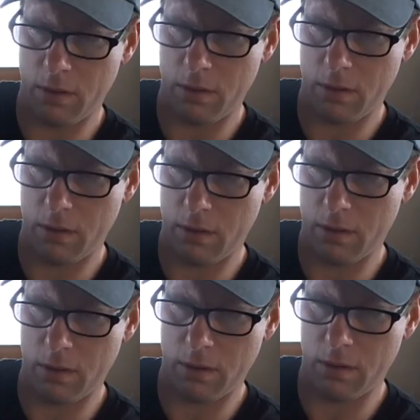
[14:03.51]

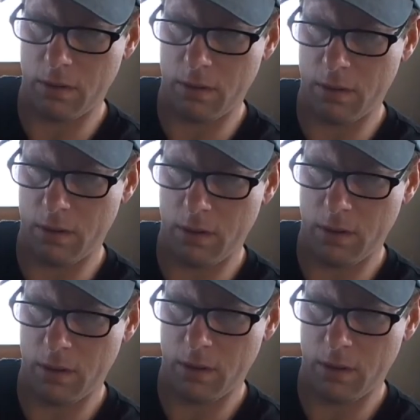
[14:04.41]
(silence)